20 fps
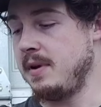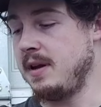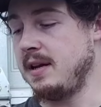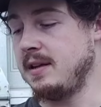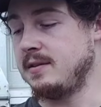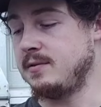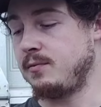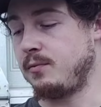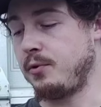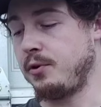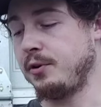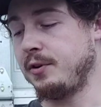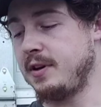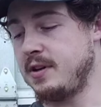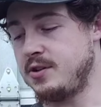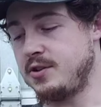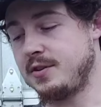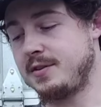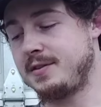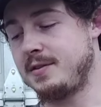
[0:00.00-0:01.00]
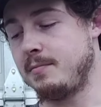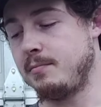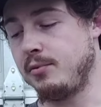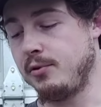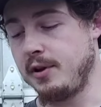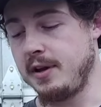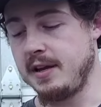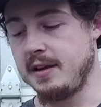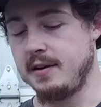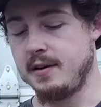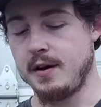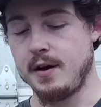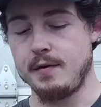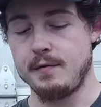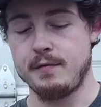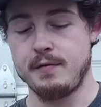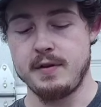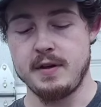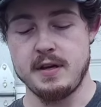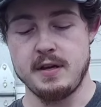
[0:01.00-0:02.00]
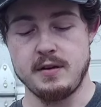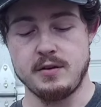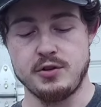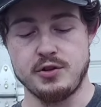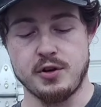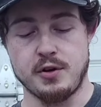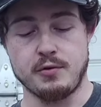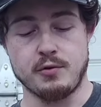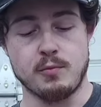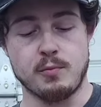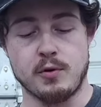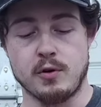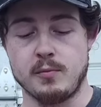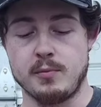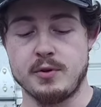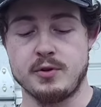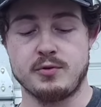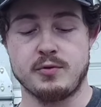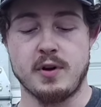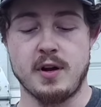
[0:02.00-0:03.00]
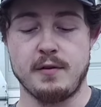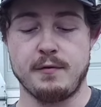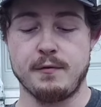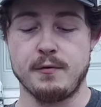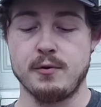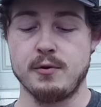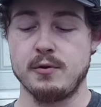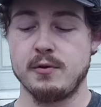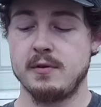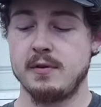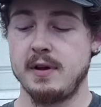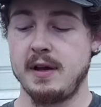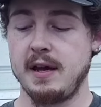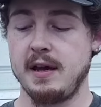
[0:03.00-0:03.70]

It's really just a blend of the general purpose rifle